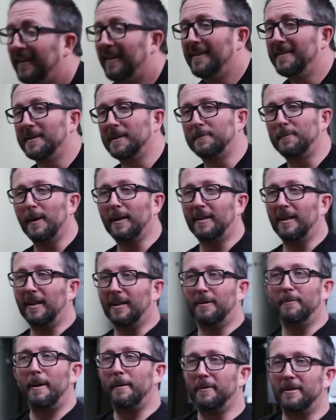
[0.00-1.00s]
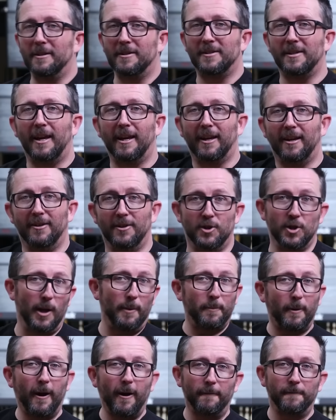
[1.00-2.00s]
I was expecting it to maybe just like
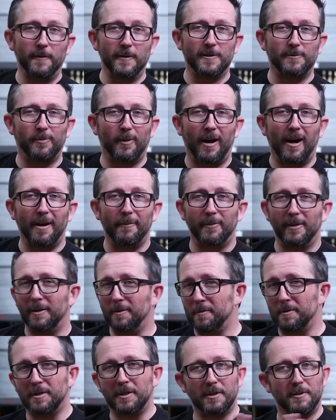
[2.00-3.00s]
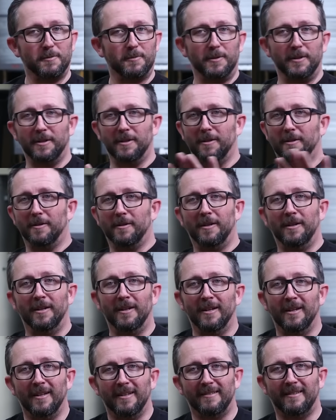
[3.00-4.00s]
jump off the spot, but it was just real
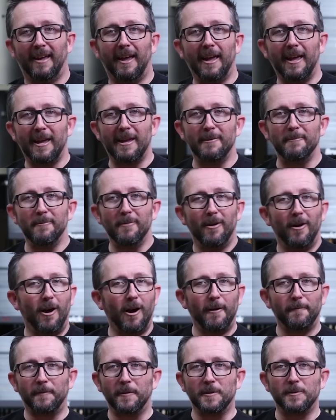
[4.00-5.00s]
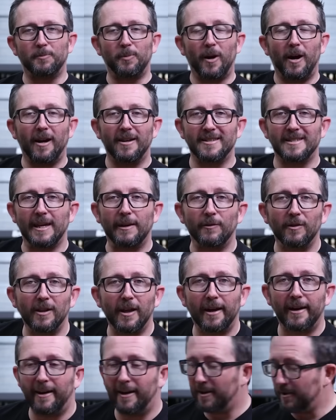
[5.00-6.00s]
tame off the spot, saved a lot of